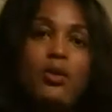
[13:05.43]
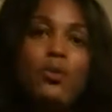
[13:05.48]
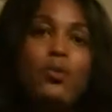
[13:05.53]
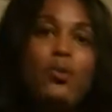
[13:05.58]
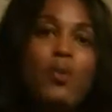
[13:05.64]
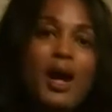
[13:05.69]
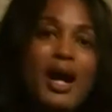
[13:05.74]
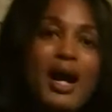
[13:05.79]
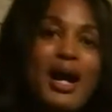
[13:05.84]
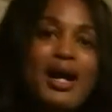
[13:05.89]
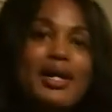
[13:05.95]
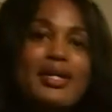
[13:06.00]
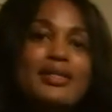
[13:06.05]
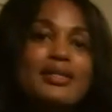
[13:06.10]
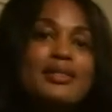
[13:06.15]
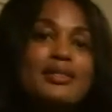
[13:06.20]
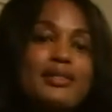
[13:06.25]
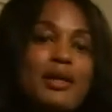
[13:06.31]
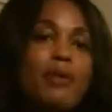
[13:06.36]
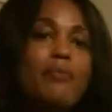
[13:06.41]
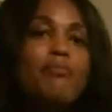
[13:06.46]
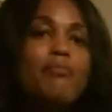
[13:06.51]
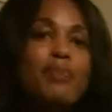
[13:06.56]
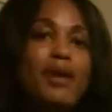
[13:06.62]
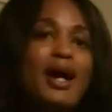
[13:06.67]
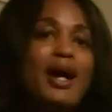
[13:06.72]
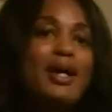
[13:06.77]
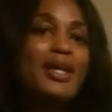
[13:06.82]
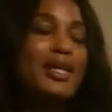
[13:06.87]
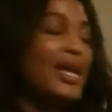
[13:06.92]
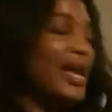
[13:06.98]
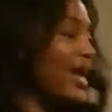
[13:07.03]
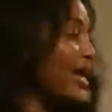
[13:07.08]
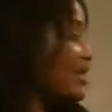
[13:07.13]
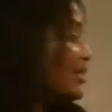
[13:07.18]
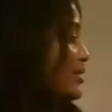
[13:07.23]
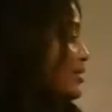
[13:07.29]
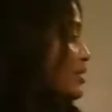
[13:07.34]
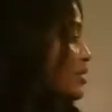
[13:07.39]
Why? Somebody
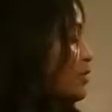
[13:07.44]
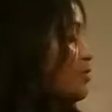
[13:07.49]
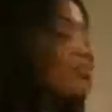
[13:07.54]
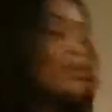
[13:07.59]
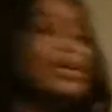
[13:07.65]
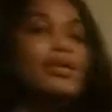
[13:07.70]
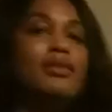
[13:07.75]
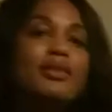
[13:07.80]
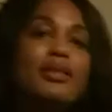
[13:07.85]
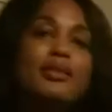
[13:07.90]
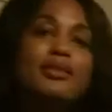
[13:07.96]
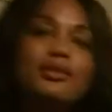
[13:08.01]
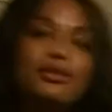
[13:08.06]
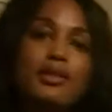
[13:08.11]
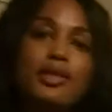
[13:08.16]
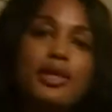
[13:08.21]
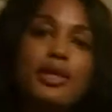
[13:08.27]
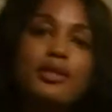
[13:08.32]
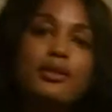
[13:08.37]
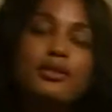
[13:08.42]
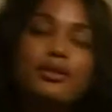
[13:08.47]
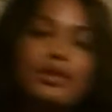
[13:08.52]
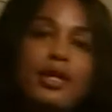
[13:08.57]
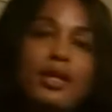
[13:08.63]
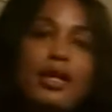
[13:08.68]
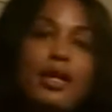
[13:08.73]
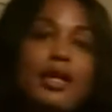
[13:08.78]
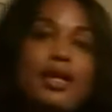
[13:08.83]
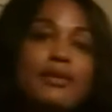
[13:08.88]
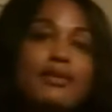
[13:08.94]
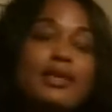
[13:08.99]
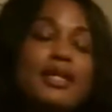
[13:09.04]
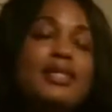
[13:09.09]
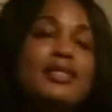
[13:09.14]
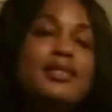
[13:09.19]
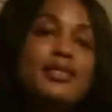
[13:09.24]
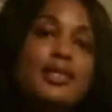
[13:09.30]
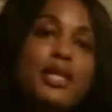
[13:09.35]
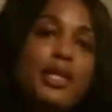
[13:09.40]
has to speak these things.
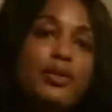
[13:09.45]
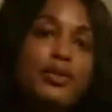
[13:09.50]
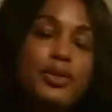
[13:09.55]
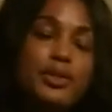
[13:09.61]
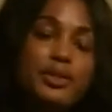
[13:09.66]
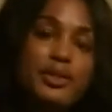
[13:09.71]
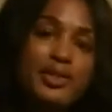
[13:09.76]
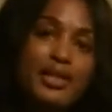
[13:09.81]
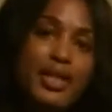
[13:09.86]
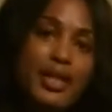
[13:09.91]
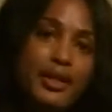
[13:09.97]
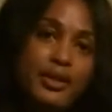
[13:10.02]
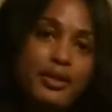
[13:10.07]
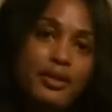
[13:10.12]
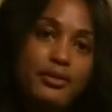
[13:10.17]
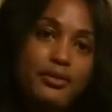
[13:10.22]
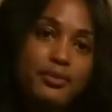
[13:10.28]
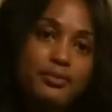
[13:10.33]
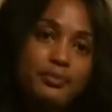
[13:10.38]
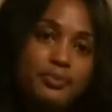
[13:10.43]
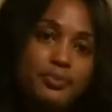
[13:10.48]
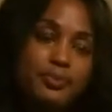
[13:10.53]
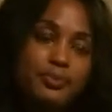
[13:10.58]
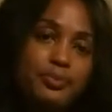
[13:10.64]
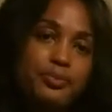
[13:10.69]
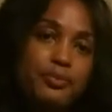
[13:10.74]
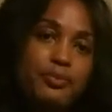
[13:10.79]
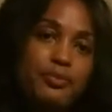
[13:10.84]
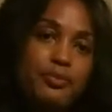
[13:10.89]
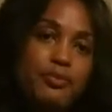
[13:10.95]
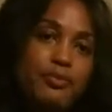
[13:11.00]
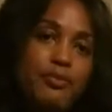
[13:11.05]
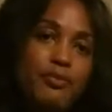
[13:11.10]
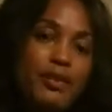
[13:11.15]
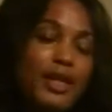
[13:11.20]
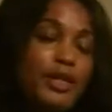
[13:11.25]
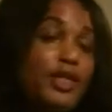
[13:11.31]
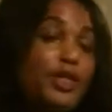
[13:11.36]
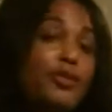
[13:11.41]
These secrets kill.
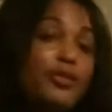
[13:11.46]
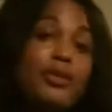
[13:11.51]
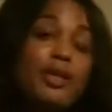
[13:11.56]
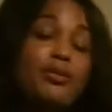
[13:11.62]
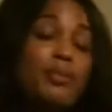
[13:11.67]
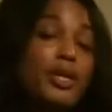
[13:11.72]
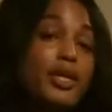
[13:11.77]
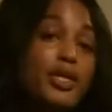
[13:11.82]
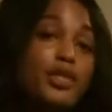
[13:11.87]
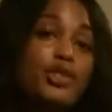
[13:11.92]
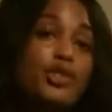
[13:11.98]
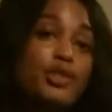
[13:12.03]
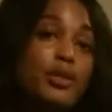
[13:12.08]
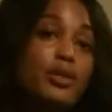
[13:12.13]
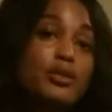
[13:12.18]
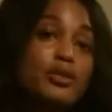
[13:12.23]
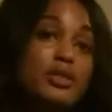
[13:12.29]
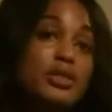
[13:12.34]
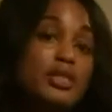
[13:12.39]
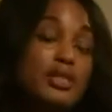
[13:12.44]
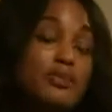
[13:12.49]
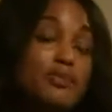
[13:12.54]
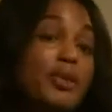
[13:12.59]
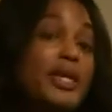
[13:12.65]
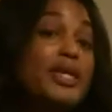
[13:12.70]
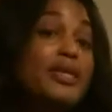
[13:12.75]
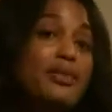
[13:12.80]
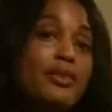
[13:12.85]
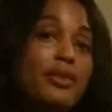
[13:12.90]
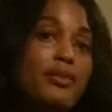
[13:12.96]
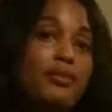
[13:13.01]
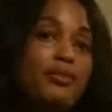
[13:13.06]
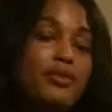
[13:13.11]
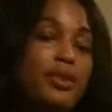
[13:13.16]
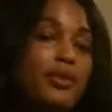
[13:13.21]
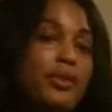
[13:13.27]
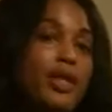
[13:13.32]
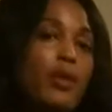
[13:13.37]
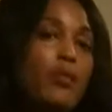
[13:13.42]
And you think because you don't speak them
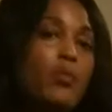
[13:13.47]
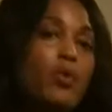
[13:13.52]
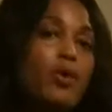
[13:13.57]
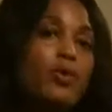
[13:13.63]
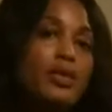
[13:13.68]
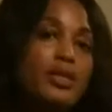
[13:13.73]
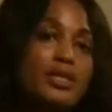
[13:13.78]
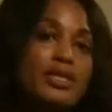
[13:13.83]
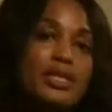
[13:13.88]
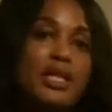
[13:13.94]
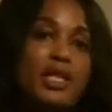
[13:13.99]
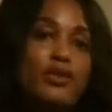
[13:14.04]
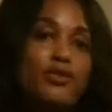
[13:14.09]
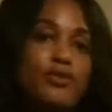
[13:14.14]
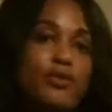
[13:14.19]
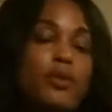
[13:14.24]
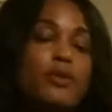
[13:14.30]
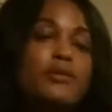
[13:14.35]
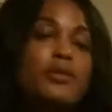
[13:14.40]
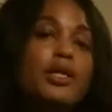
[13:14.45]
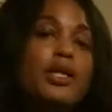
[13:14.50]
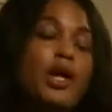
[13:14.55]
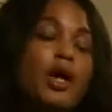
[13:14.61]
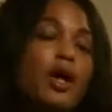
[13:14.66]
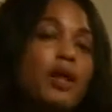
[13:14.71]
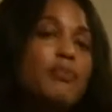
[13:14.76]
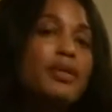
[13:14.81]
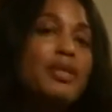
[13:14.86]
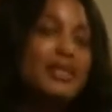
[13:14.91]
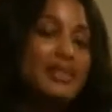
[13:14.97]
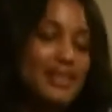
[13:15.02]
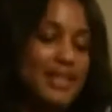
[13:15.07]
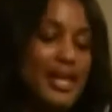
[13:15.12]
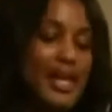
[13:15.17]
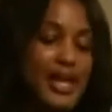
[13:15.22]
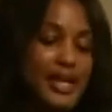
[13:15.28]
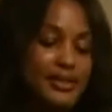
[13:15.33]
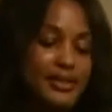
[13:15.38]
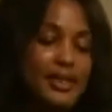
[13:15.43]
that they won't continue forth. The karmic
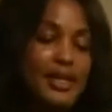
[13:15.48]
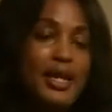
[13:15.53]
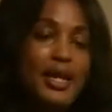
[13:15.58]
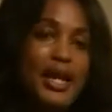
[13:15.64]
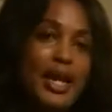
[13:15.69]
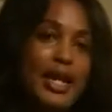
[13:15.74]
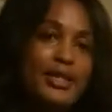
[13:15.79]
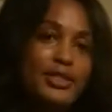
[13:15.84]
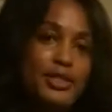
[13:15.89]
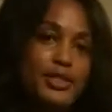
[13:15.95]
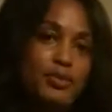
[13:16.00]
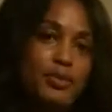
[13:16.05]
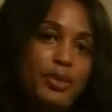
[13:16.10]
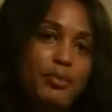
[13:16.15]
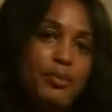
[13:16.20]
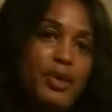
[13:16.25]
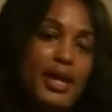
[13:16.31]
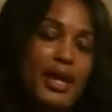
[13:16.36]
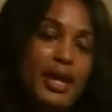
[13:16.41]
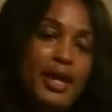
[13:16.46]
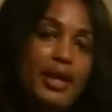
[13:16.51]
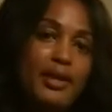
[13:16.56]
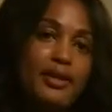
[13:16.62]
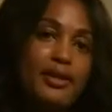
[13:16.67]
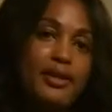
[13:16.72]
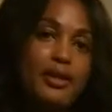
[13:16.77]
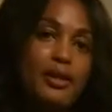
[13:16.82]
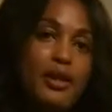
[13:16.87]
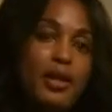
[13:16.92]
debt has to be paid.